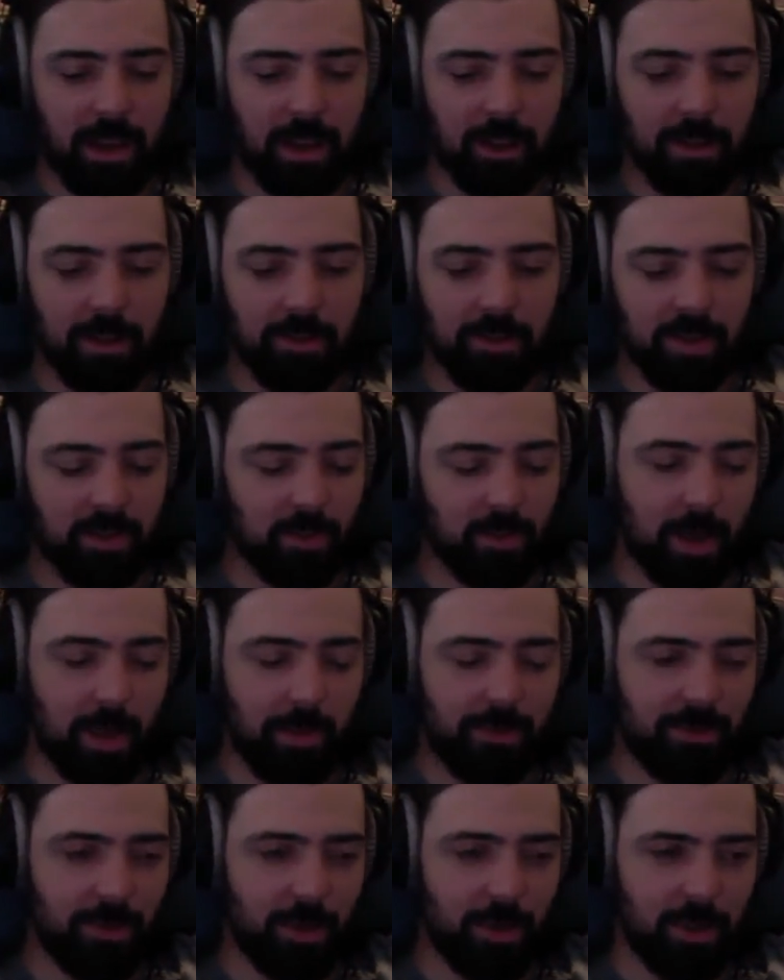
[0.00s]
just right
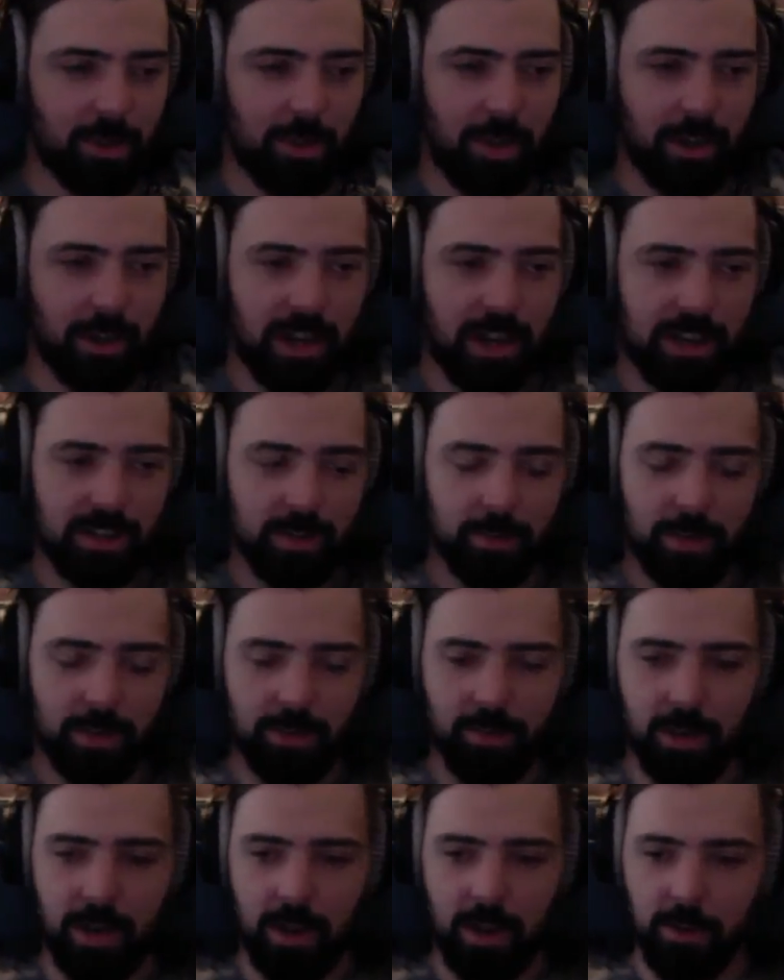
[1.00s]
before this podcast, I'm getting
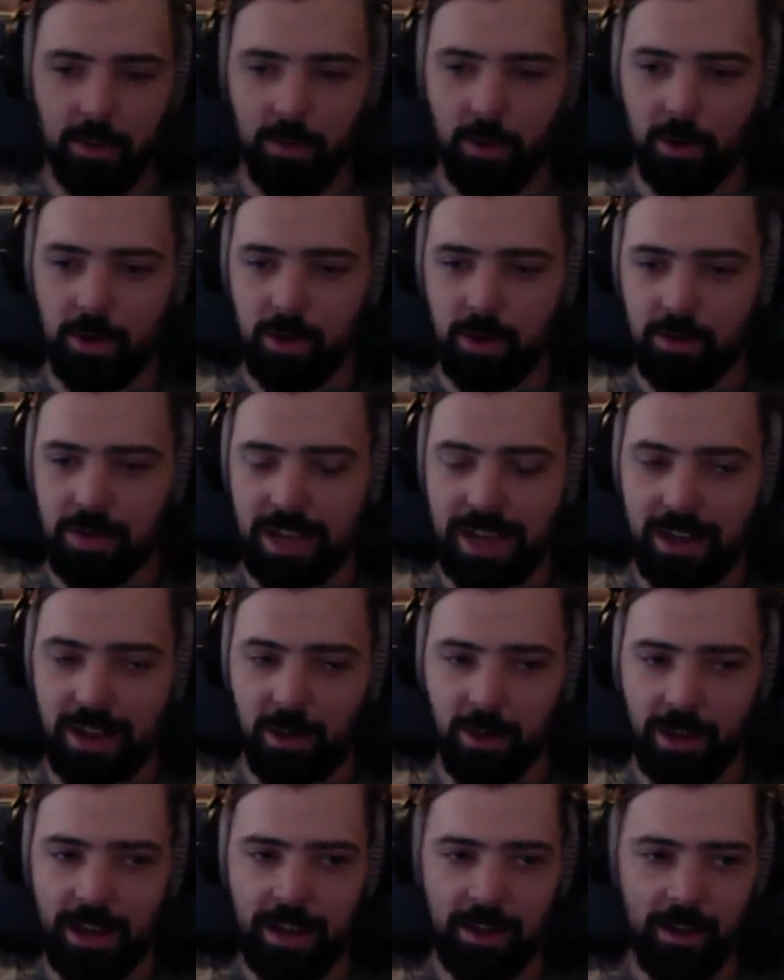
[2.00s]
ready to throw a new
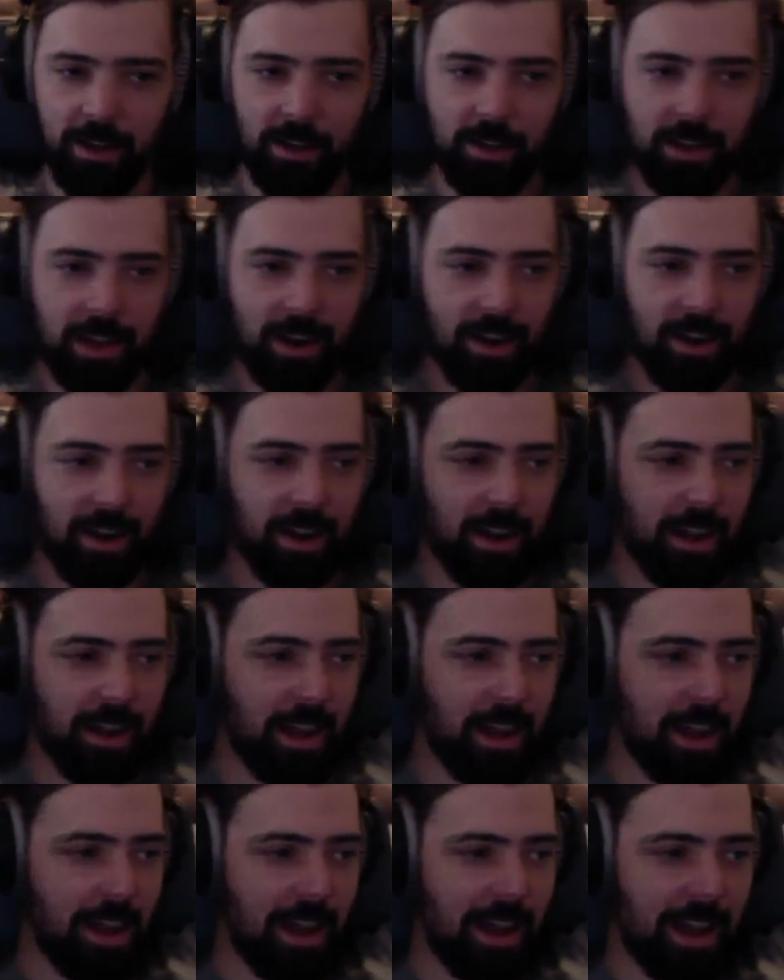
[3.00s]
tailgate on there.
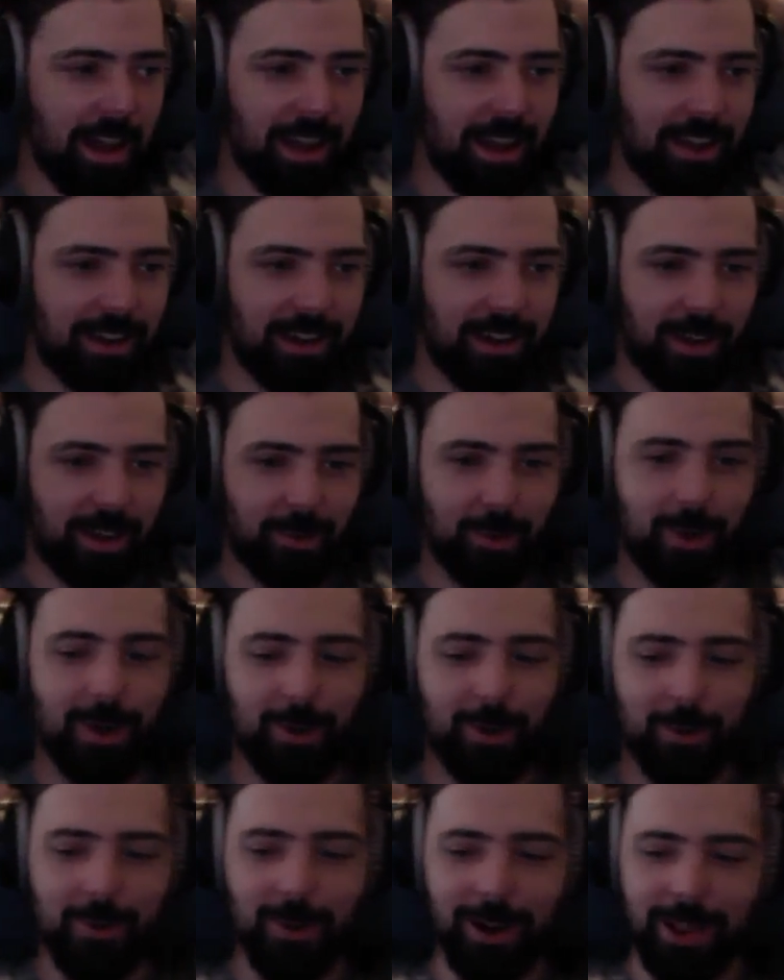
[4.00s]
And
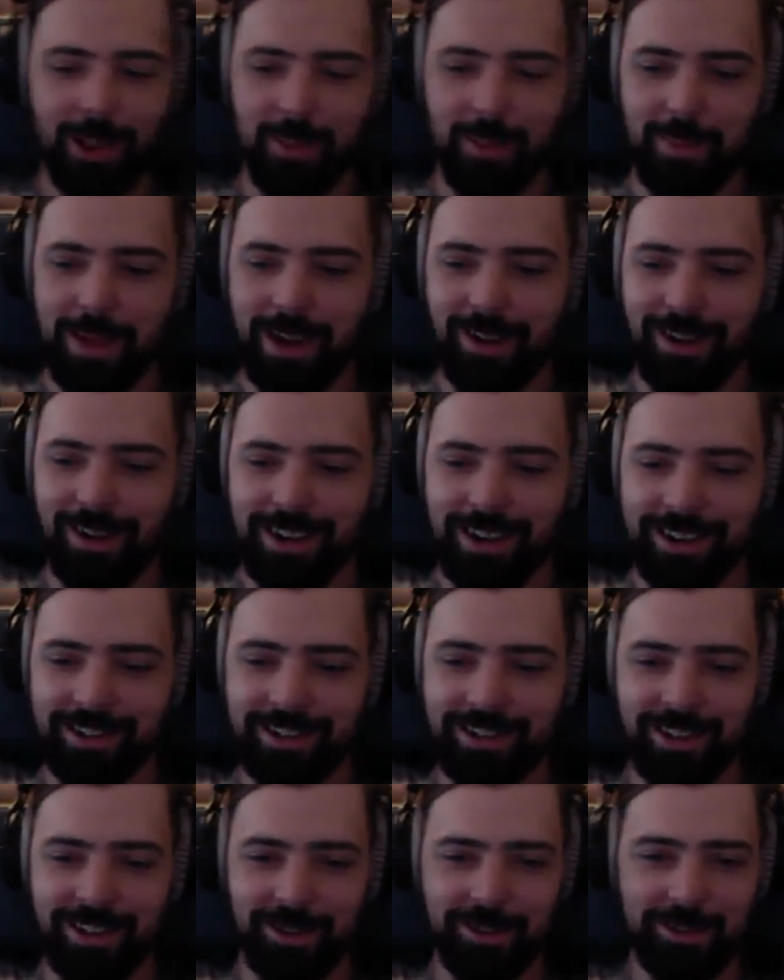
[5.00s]
one of the
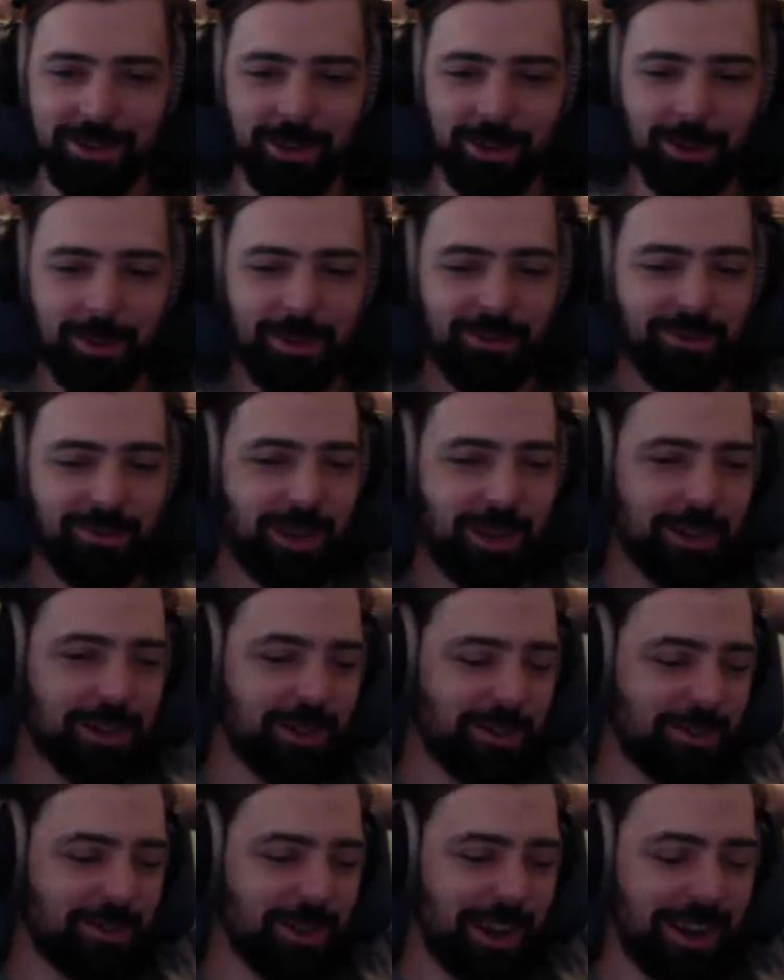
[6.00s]
bearings, I was a little bit
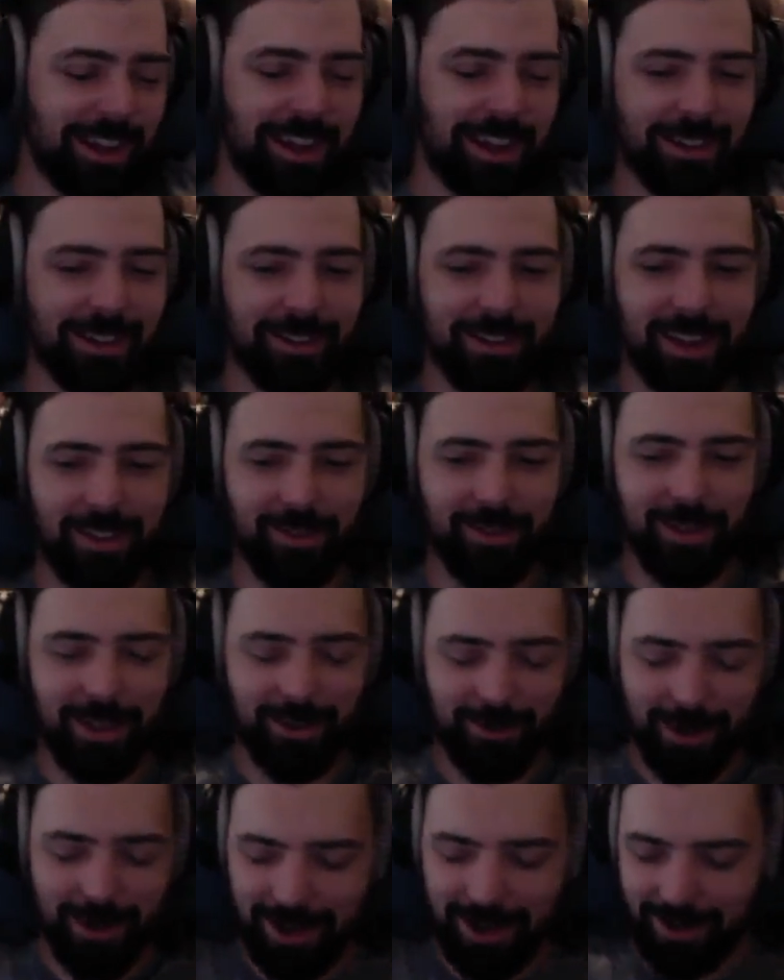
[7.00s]
flustered trying to get everything
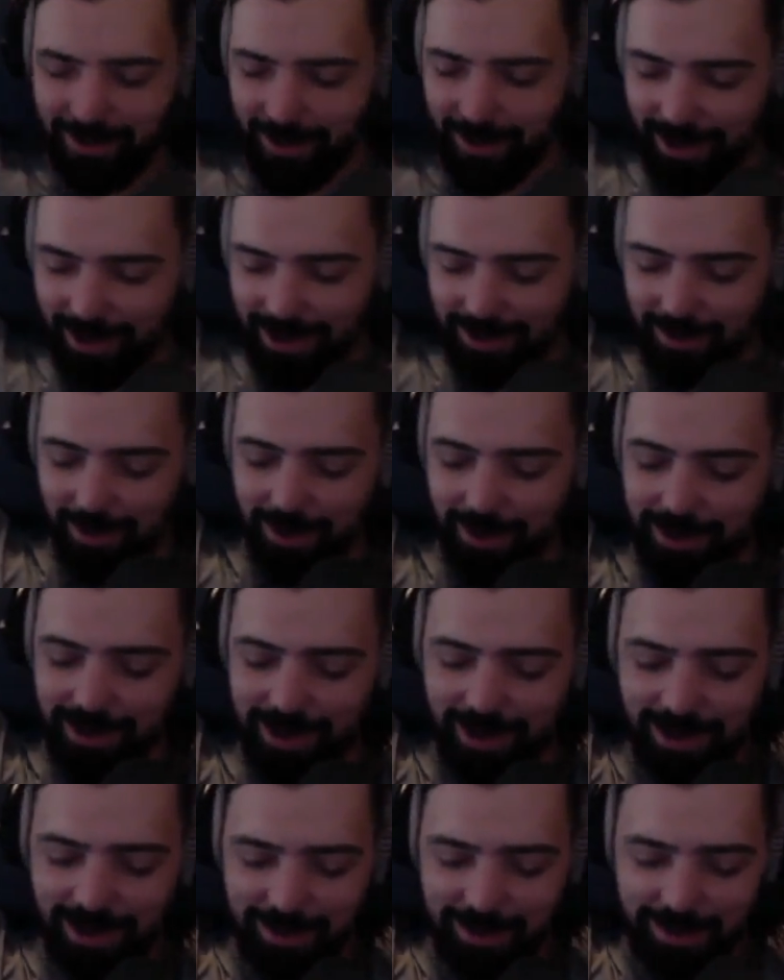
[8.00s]
ready for this when we
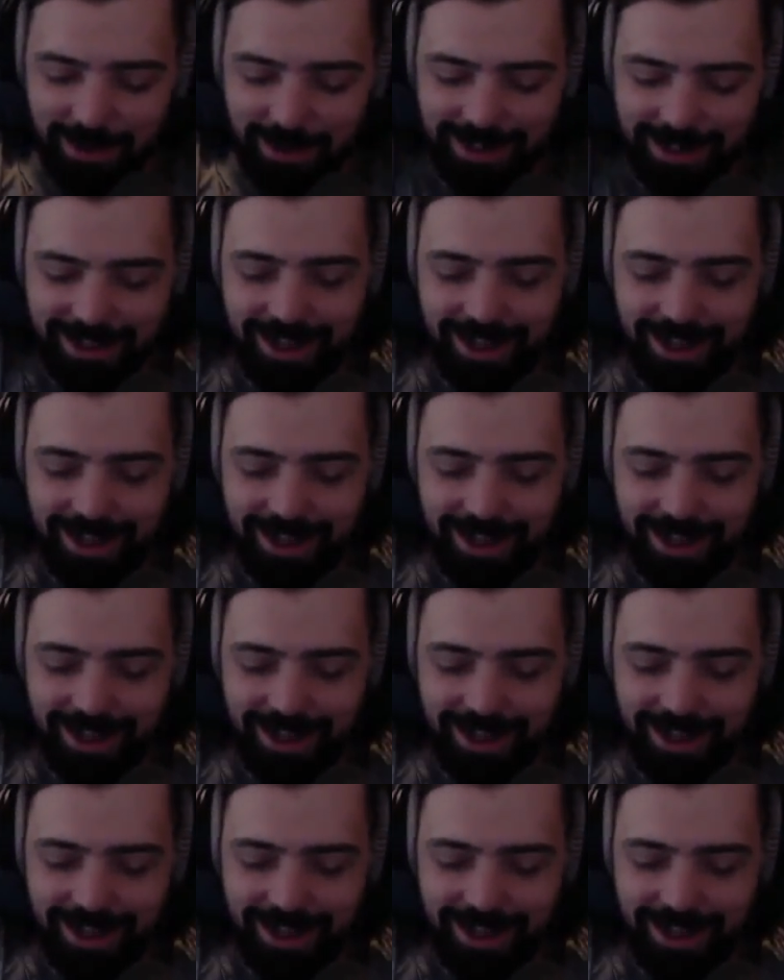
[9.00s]
started. But,